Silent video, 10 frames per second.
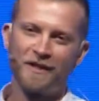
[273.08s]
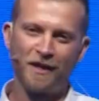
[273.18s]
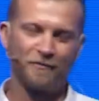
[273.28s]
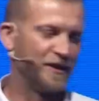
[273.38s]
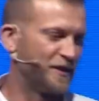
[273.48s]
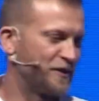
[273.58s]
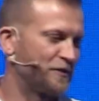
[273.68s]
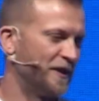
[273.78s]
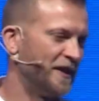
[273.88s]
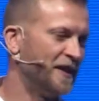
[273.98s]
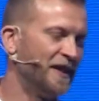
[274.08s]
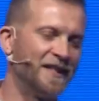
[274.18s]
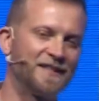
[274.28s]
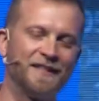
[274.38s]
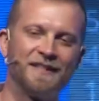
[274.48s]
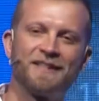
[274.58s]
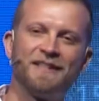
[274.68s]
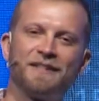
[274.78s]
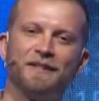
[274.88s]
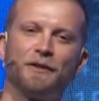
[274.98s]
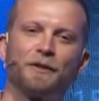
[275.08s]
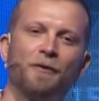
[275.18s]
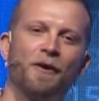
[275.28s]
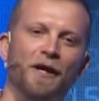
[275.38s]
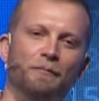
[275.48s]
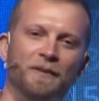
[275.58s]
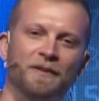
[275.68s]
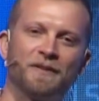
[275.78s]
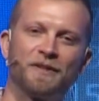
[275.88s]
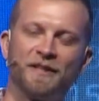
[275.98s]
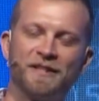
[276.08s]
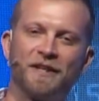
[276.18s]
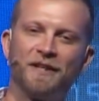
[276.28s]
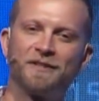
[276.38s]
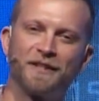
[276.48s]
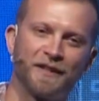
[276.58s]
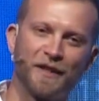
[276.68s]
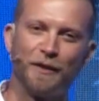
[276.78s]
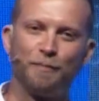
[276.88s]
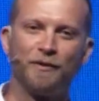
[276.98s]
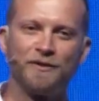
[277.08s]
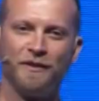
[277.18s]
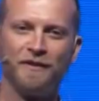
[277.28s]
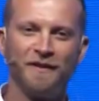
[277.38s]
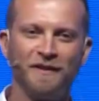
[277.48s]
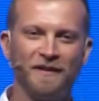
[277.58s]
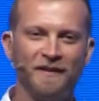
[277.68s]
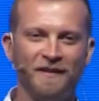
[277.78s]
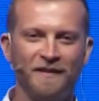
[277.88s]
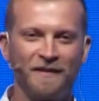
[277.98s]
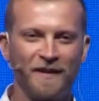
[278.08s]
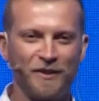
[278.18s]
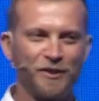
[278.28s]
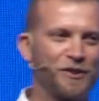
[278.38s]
our industry is that this isn't a crime. So these guys didn't go to prison. They just